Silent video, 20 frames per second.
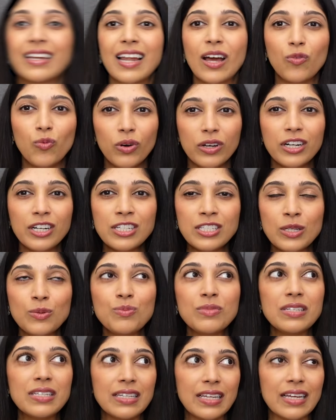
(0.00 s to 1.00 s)
Now, what are some
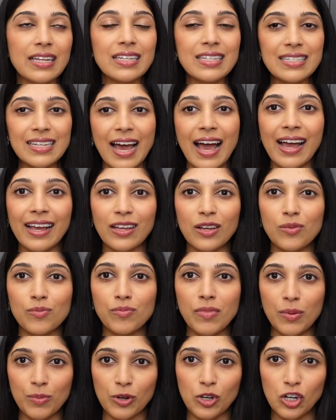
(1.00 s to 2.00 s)
skin tag
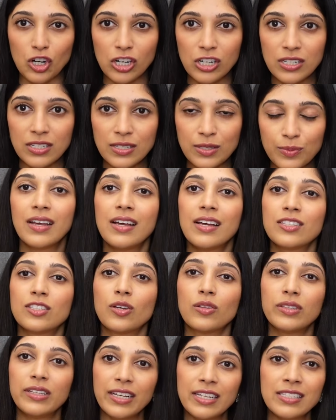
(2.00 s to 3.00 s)
mimickers? So
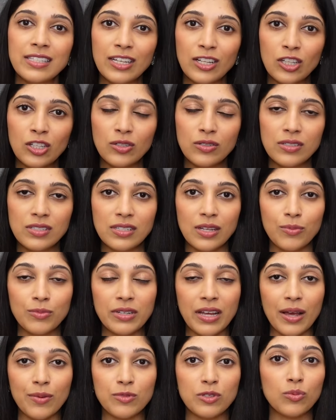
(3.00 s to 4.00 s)
these include
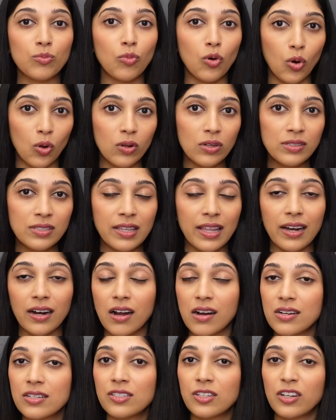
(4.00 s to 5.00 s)
sometimes moles. There
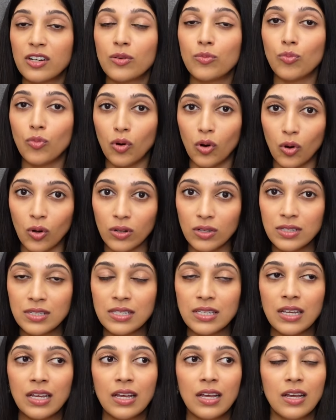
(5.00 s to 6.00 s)
are certain
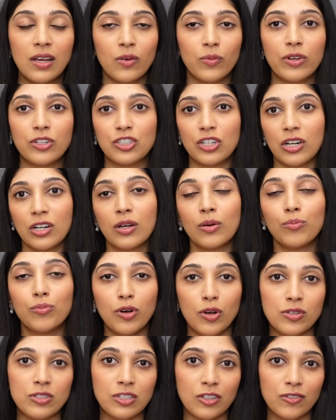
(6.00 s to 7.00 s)
moles which are
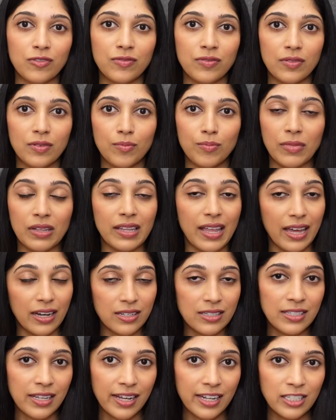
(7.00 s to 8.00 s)
composed of
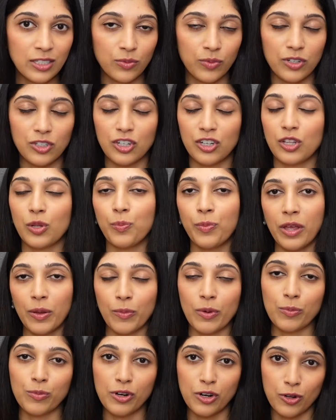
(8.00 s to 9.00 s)
melanocytes, which are the
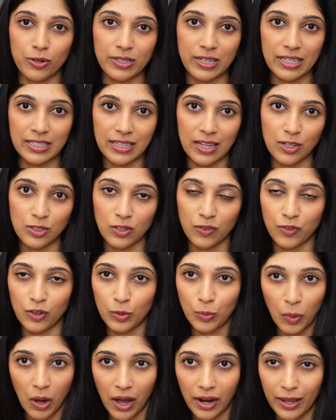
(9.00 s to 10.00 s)
pigment producing cells of your
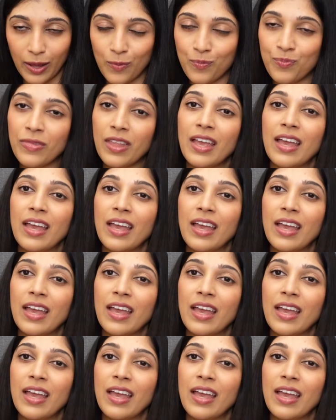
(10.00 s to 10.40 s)
body.